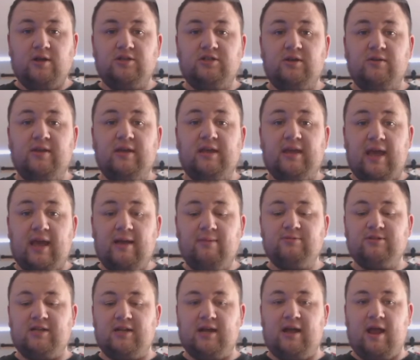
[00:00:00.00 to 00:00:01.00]
So the
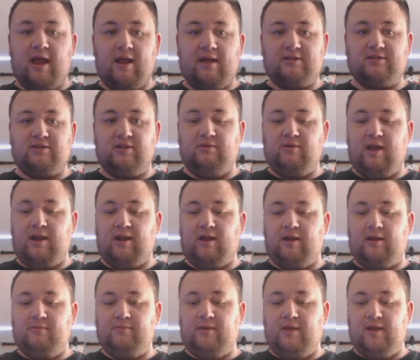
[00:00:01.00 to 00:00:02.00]
games that I actually
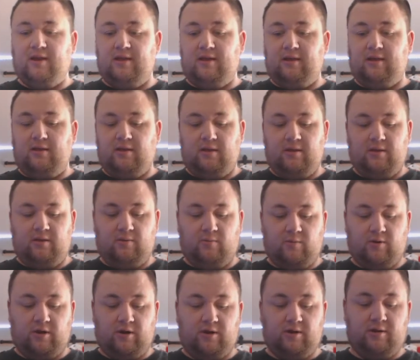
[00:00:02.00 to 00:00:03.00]
ended up getting
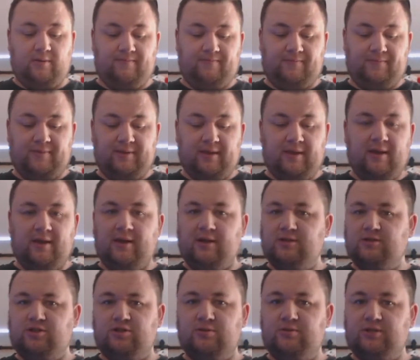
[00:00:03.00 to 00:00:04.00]
were
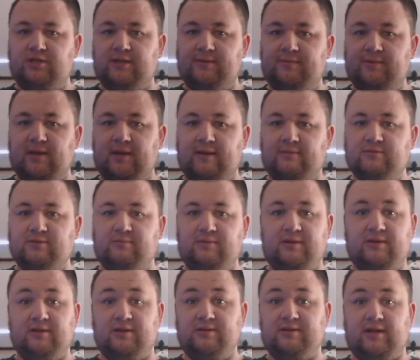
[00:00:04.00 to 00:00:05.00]
2 cheap games
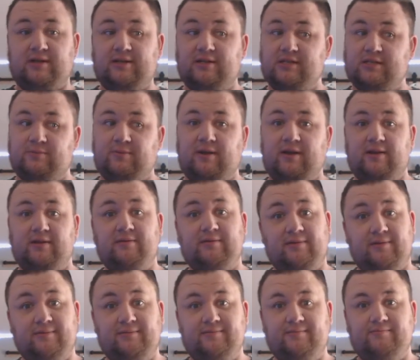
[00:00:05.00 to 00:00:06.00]
because I just spent
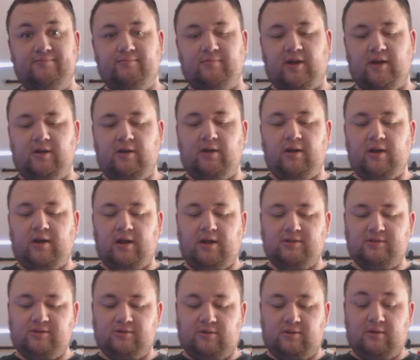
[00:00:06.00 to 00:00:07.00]
money on a
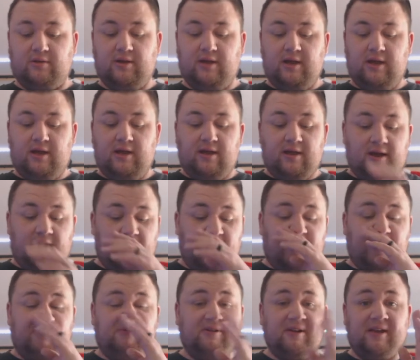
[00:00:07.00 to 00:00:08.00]
console.
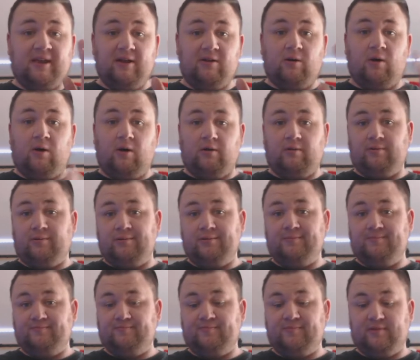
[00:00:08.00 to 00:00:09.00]
I want to get all
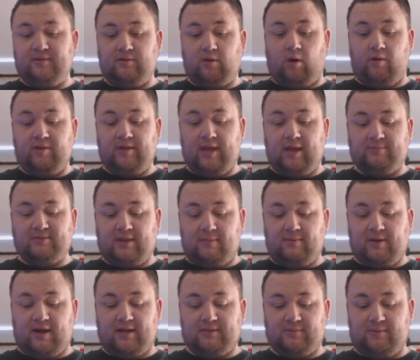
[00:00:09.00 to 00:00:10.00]
the games I
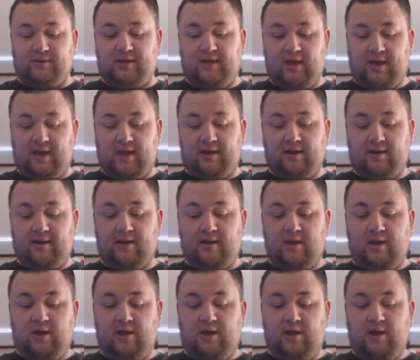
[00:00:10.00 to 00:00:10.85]
possibly can.